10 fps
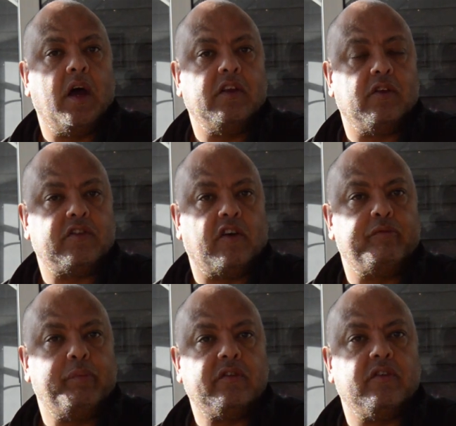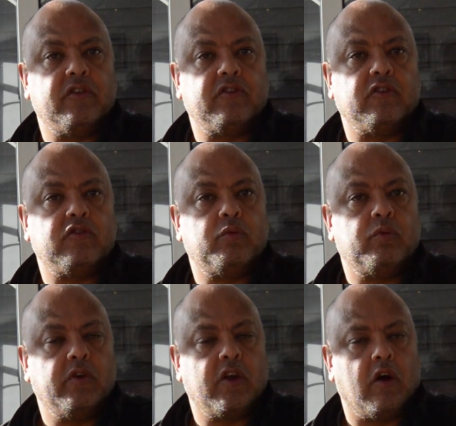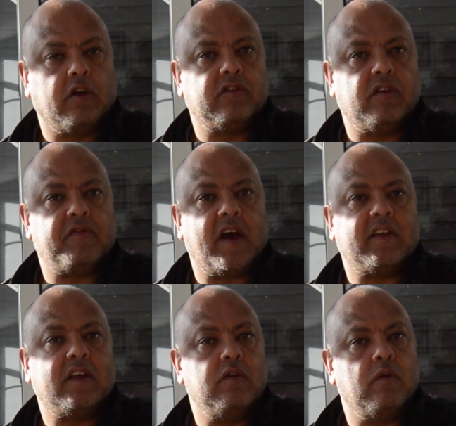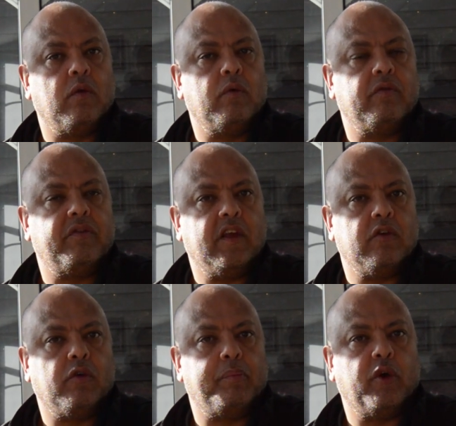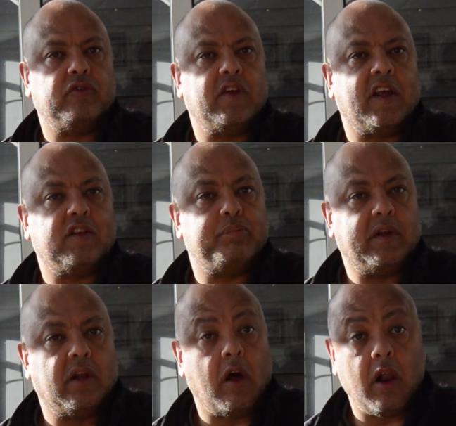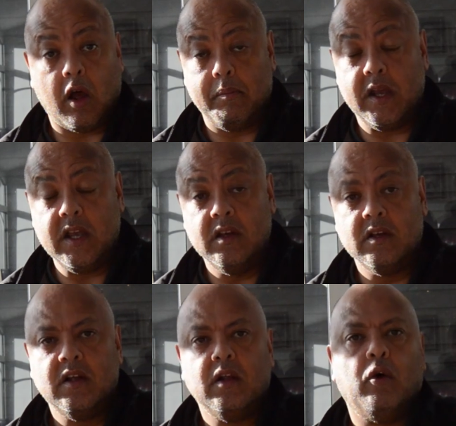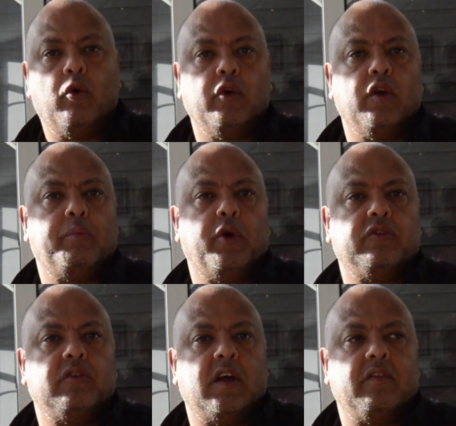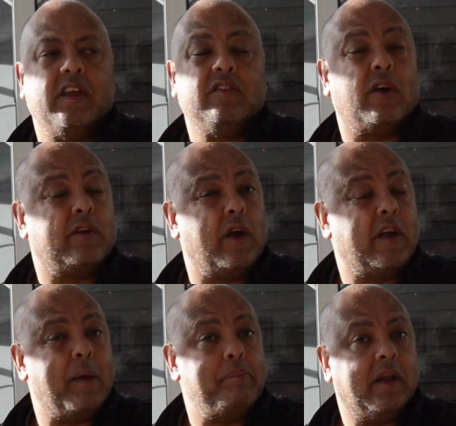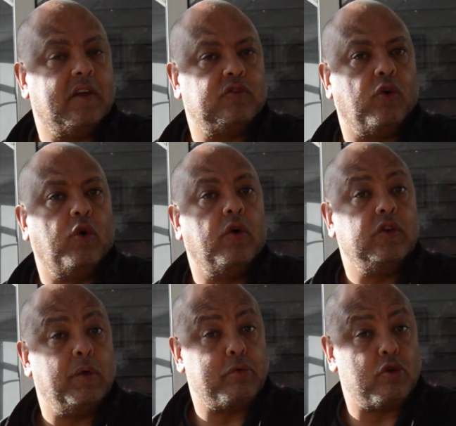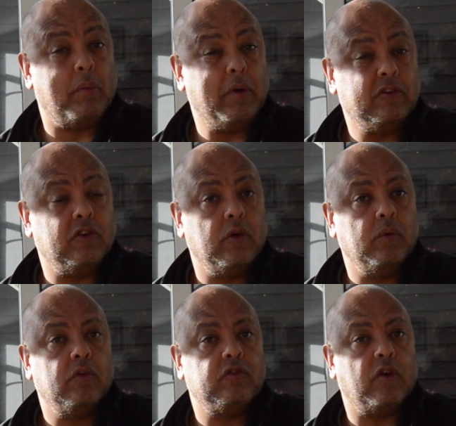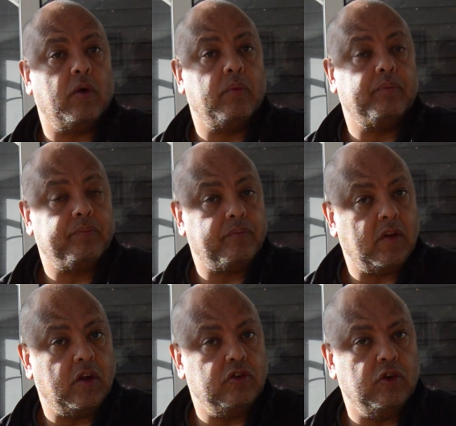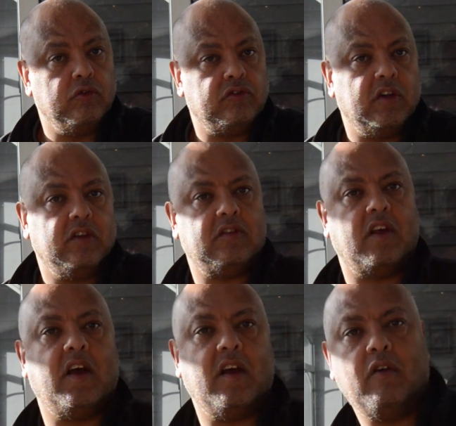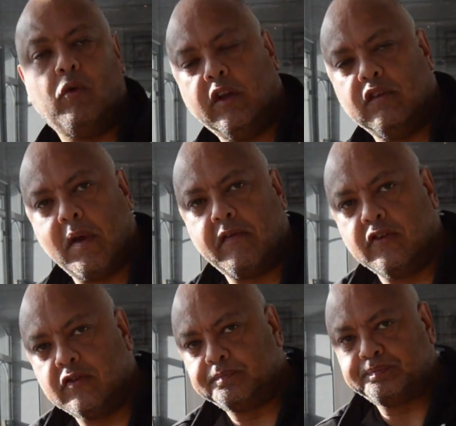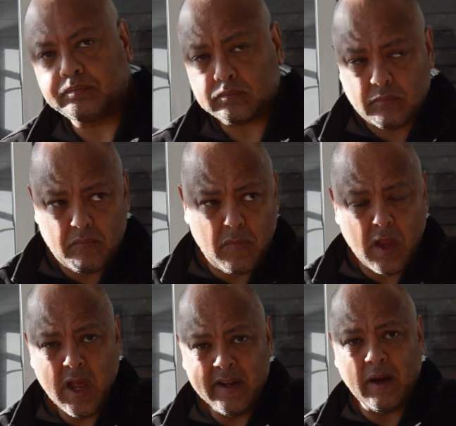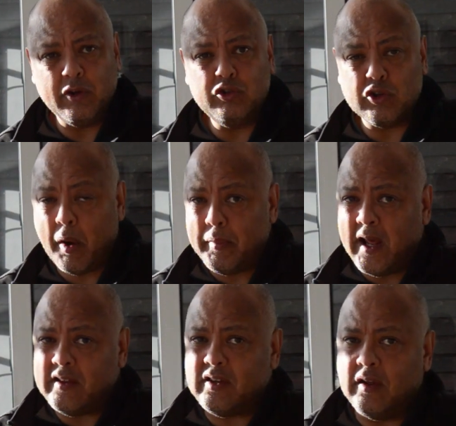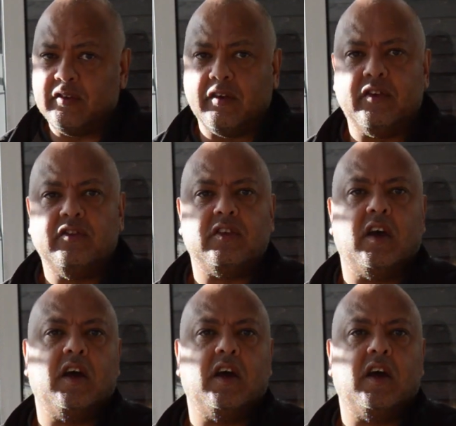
yourself bitten to such, regardless of the fact that you think you're a person that gets bitten a lot like me, or you're a person that thinks that can't get bitten at all. You probably do. So use these all these methods. Now I use a combination of different